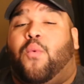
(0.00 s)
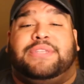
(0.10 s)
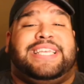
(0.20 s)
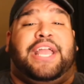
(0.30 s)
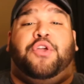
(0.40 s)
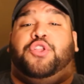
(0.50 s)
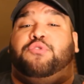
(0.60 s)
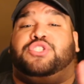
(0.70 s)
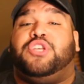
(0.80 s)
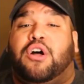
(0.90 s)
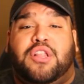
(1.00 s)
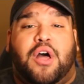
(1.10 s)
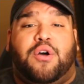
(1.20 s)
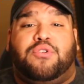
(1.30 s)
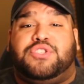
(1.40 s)
Once again, you can do
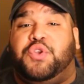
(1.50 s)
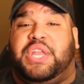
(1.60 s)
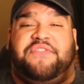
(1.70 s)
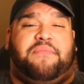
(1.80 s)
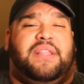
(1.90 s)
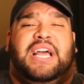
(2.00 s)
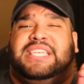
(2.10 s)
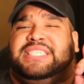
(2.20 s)
solos. You can even